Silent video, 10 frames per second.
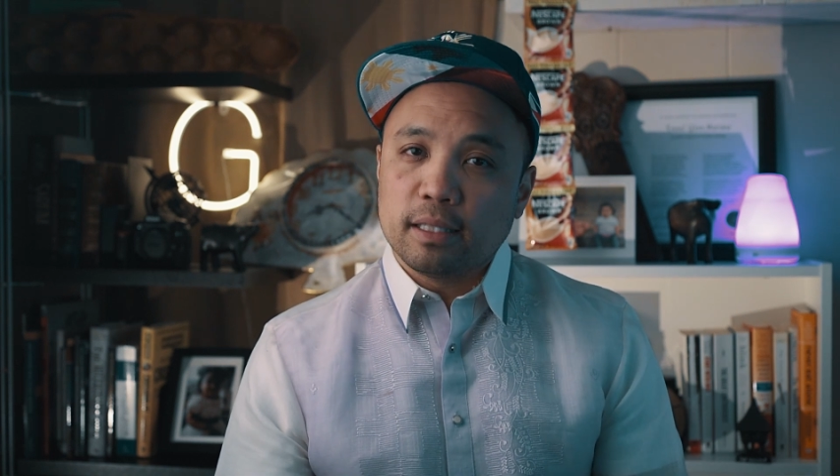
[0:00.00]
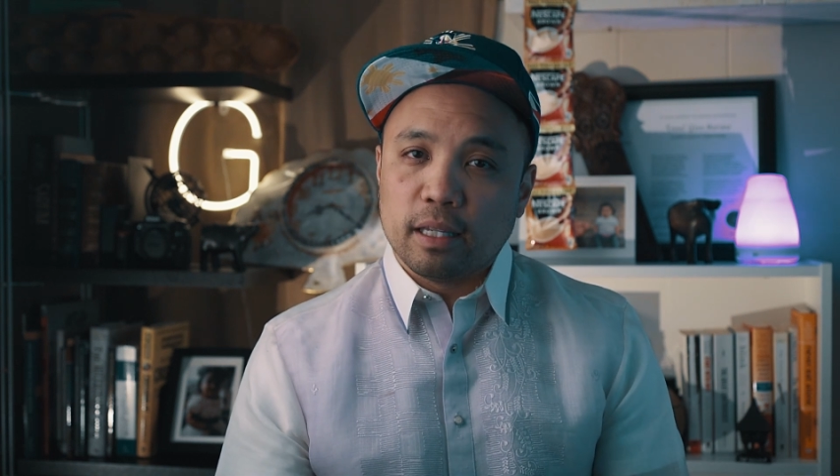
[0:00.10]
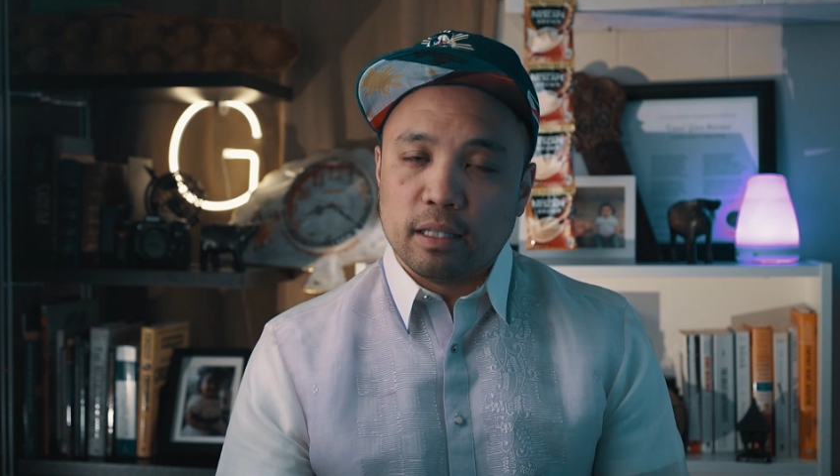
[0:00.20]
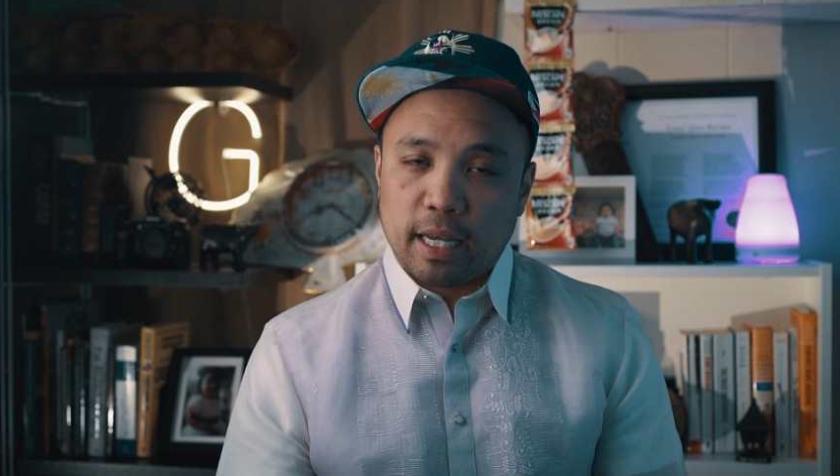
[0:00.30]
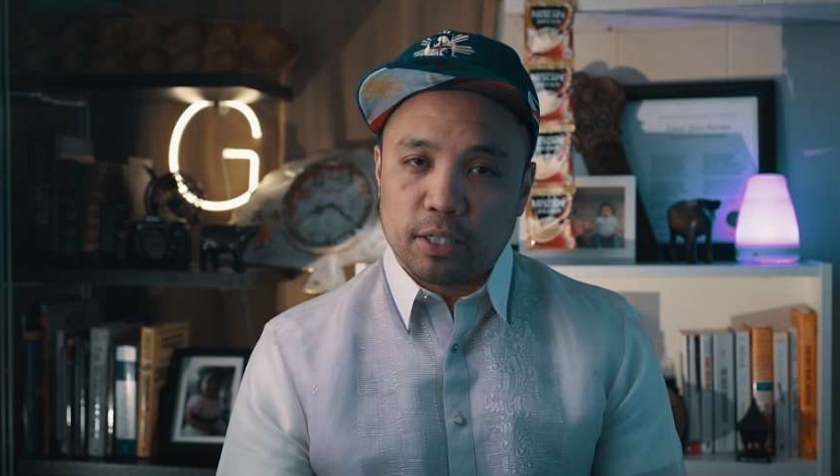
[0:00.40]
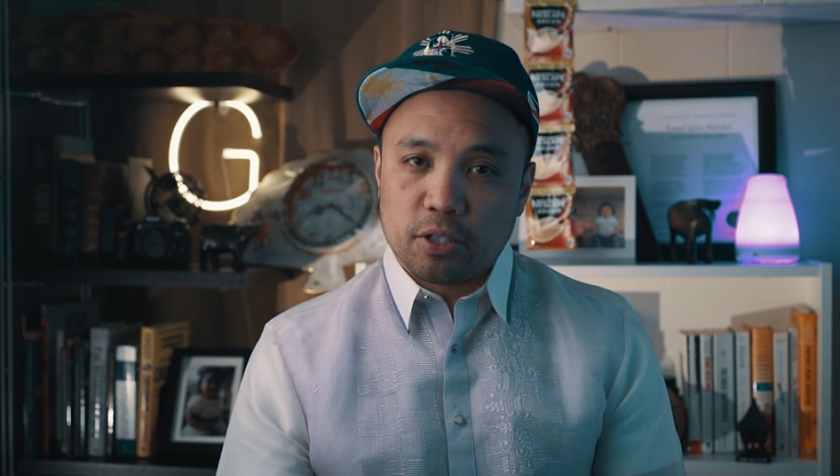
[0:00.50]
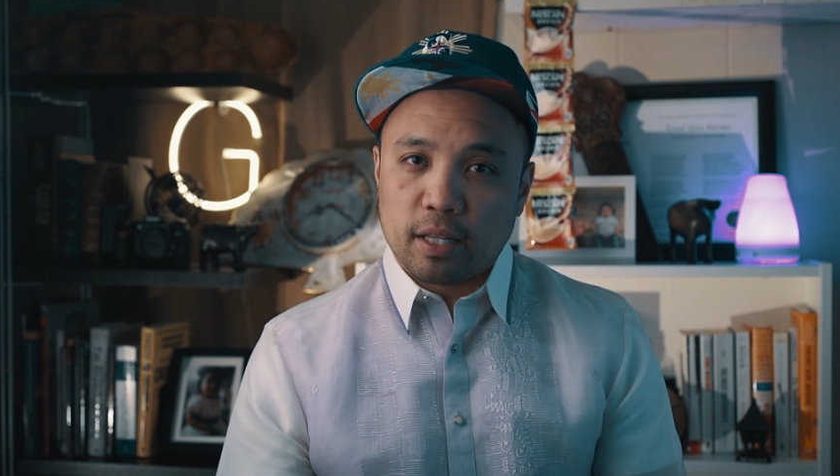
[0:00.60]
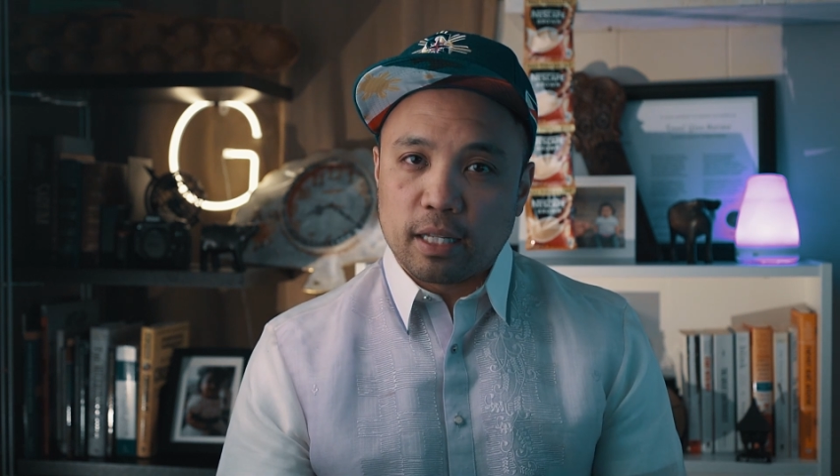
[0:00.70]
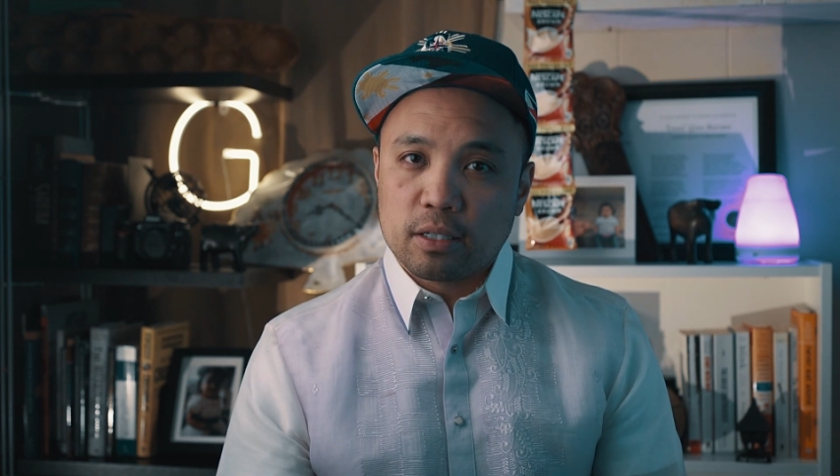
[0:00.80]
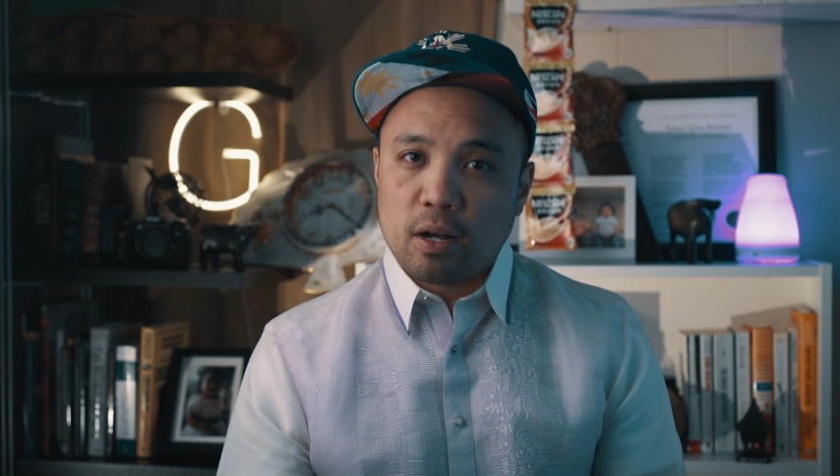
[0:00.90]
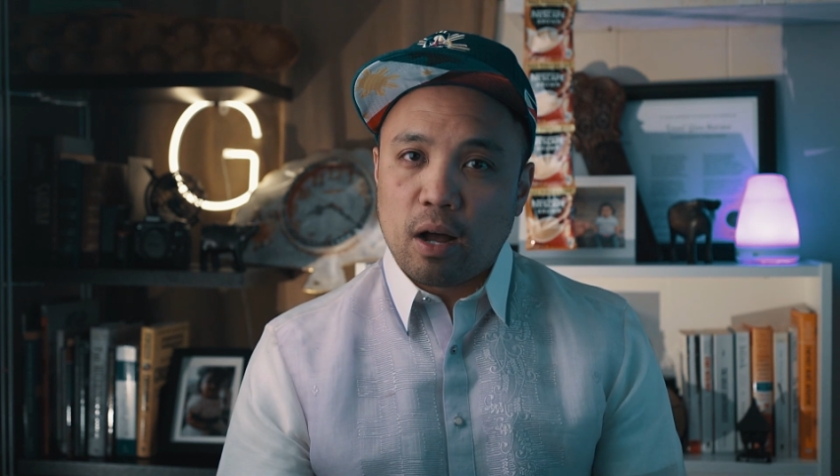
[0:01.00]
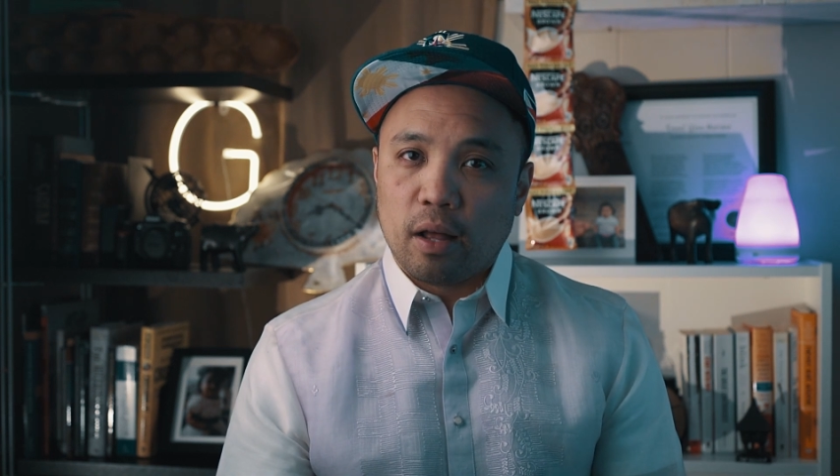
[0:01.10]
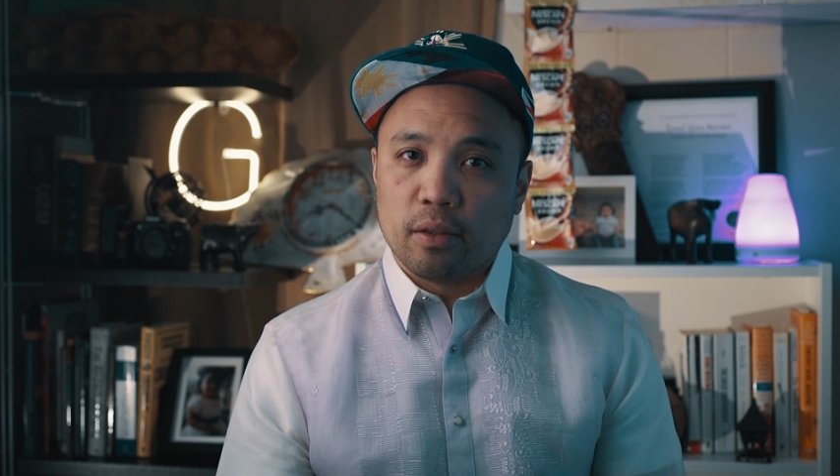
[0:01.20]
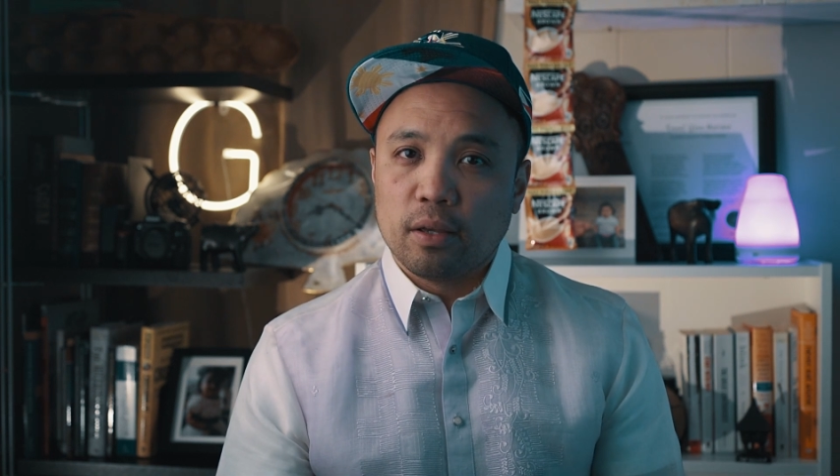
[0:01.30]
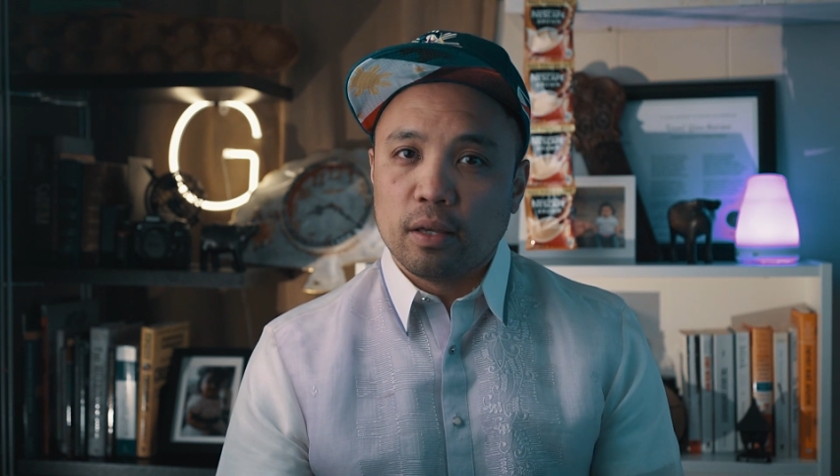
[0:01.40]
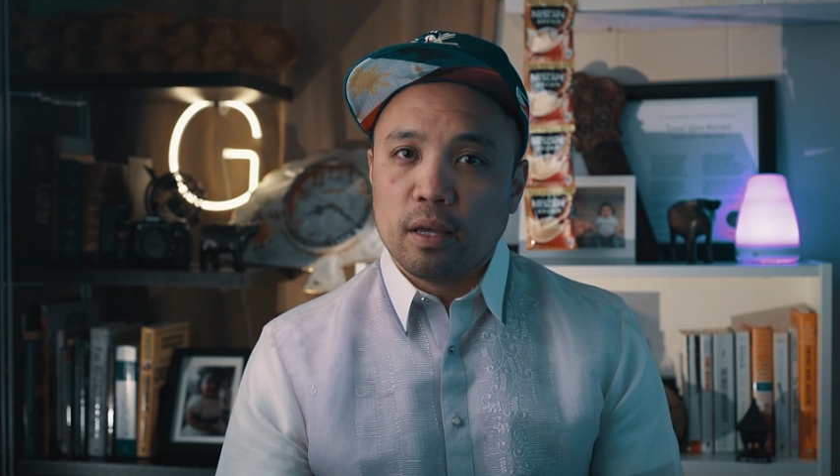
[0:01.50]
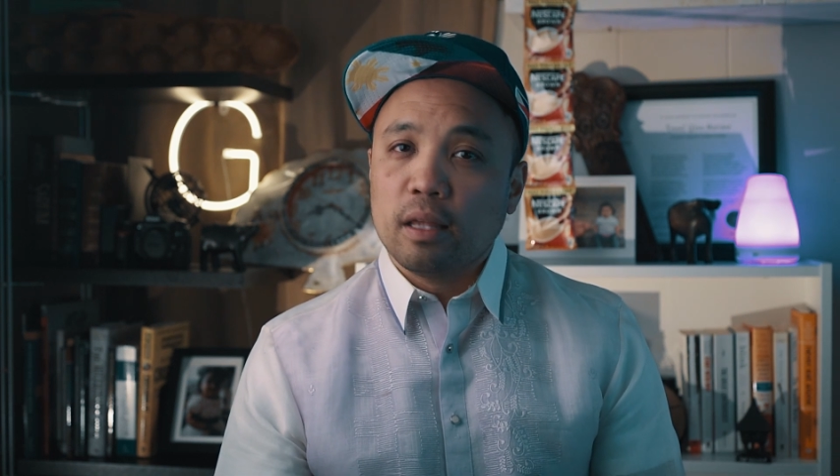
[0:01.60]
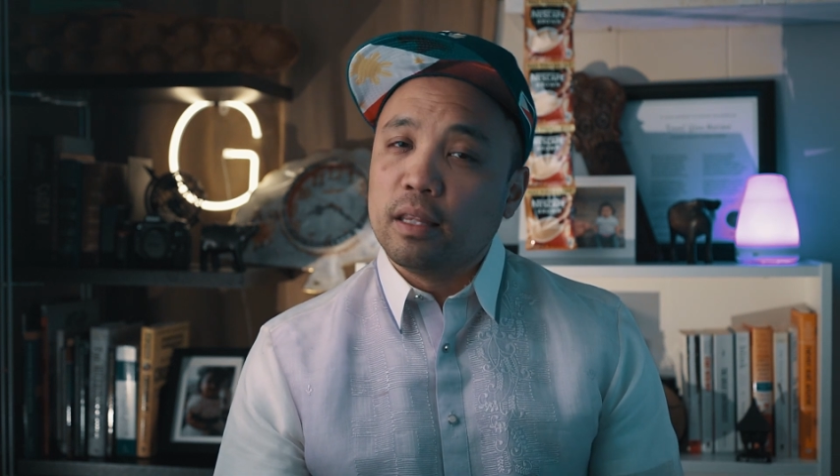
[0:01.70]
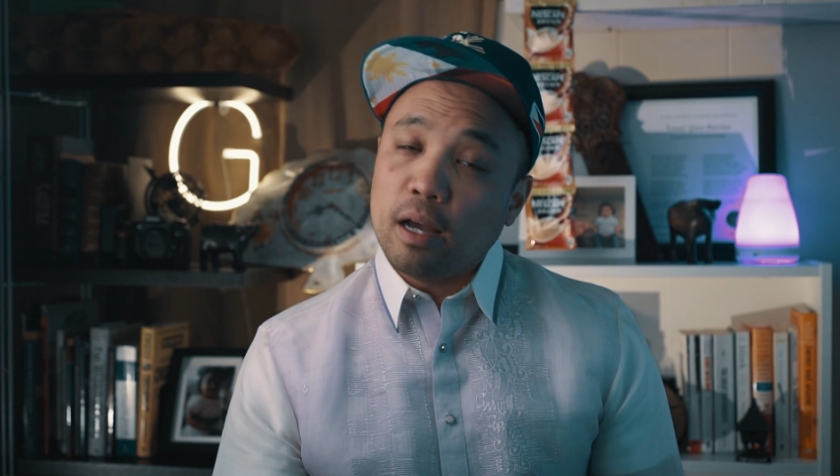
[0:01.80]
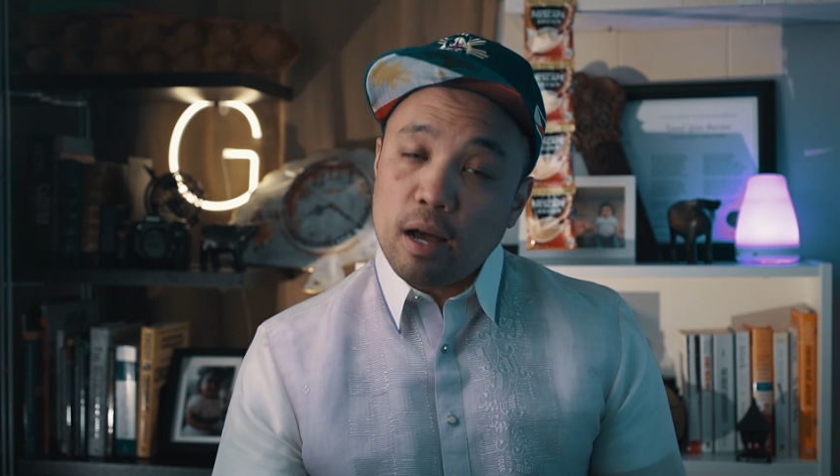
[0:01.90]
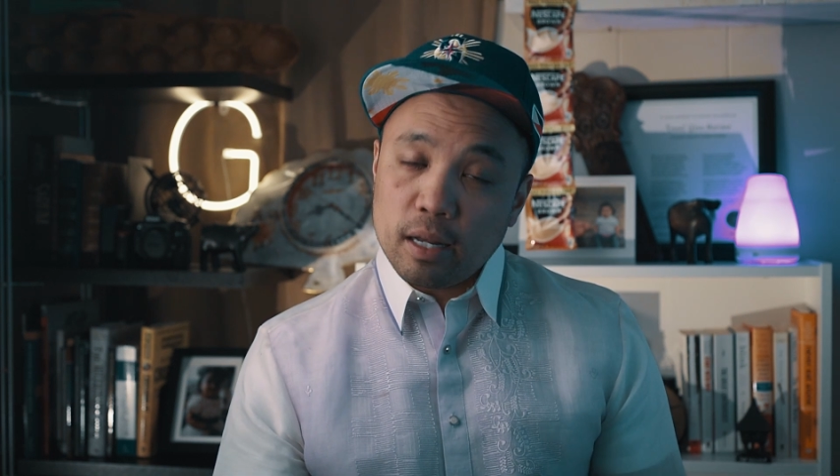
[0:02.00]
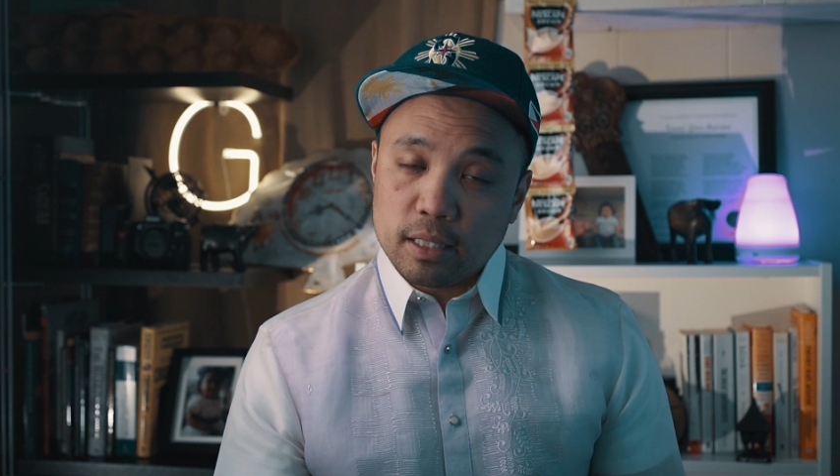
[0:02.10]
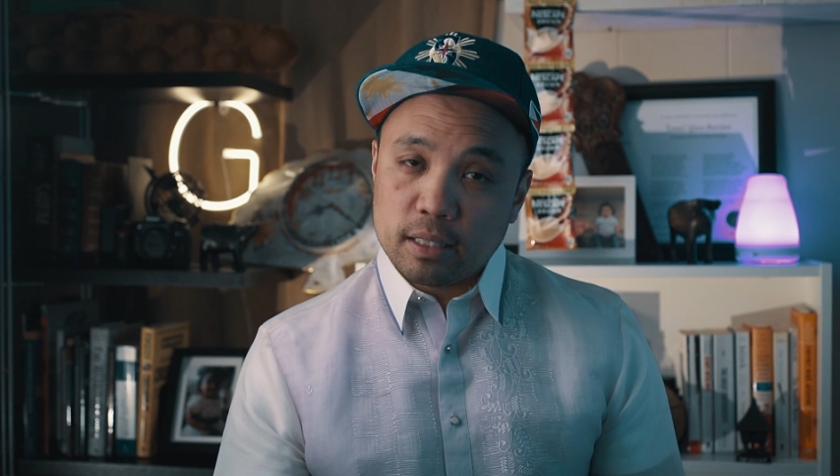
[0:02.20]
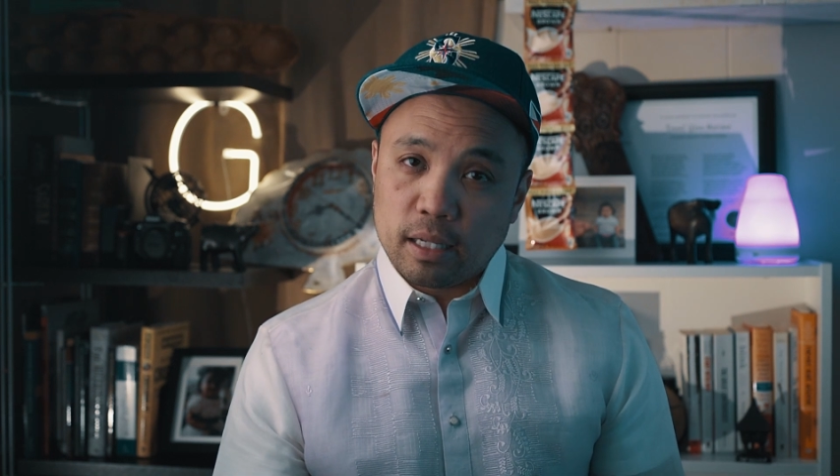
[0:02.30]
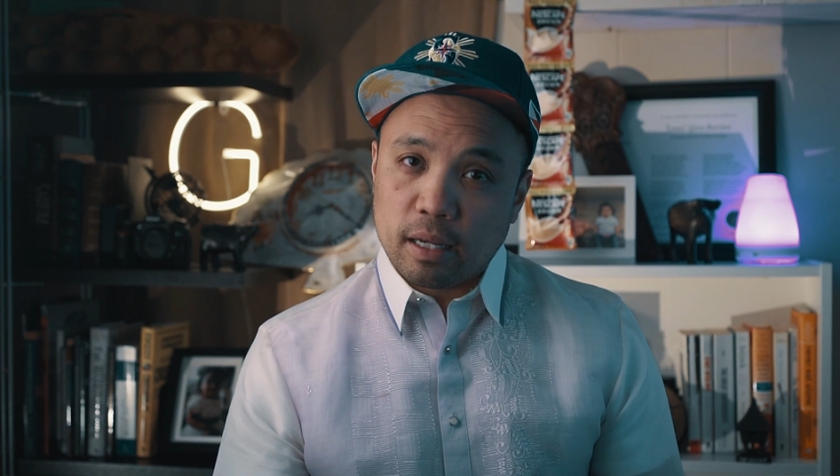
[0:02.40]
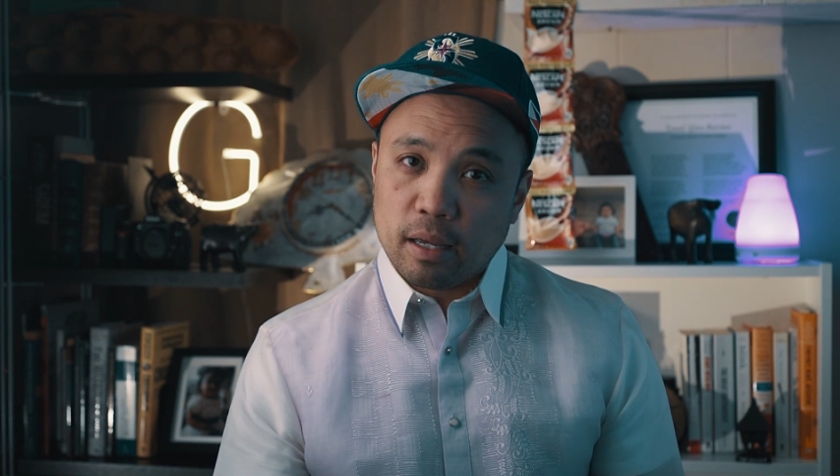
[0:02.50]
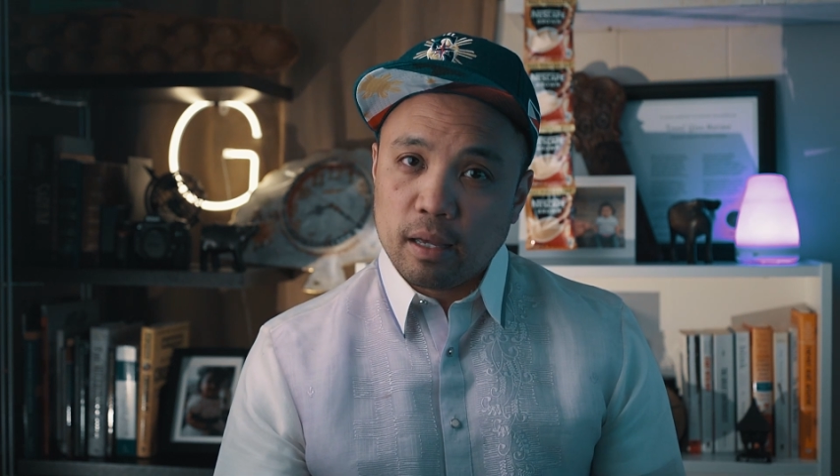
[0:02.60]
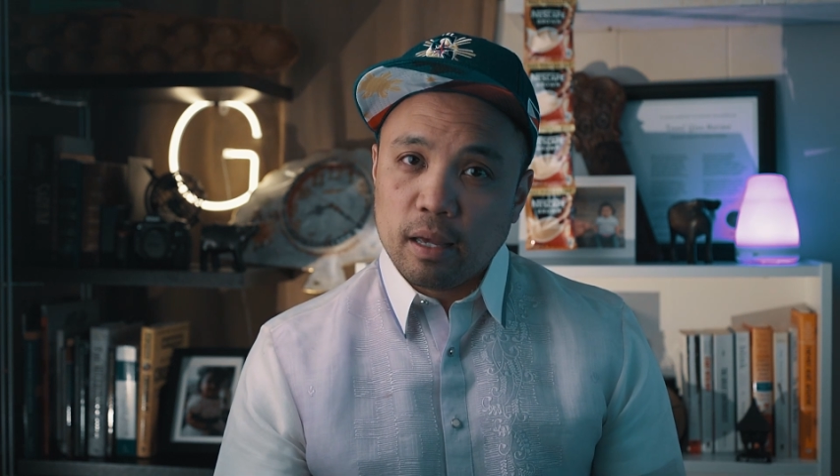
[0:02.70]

in nature that's called the honesty